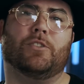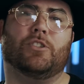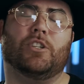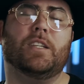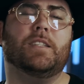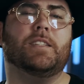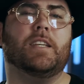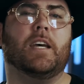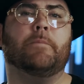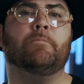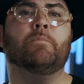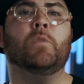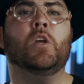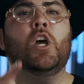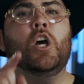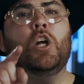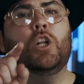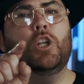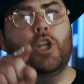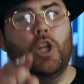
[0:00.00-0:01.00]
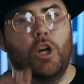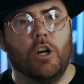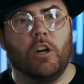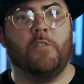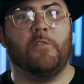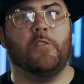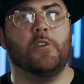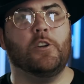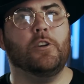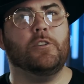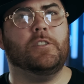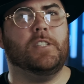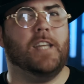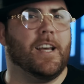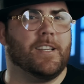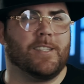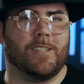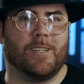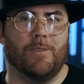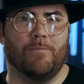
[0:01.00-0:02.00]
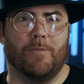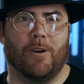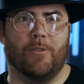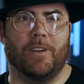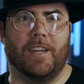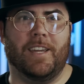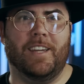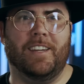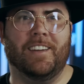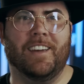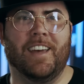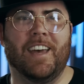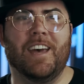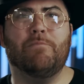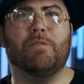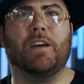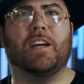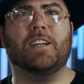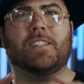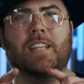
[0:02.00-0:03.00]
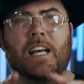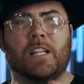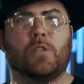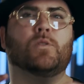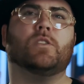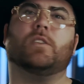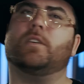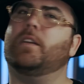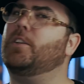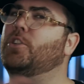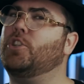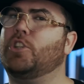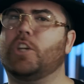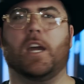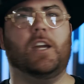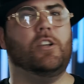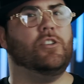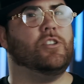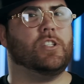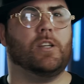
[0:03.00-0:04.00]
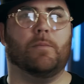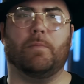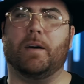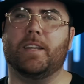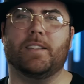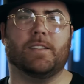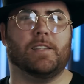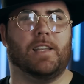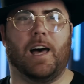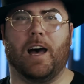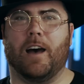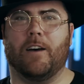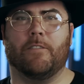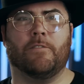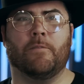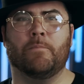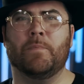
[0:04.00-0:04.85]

She said, look for your testimony because that's what's going to change somebody's life.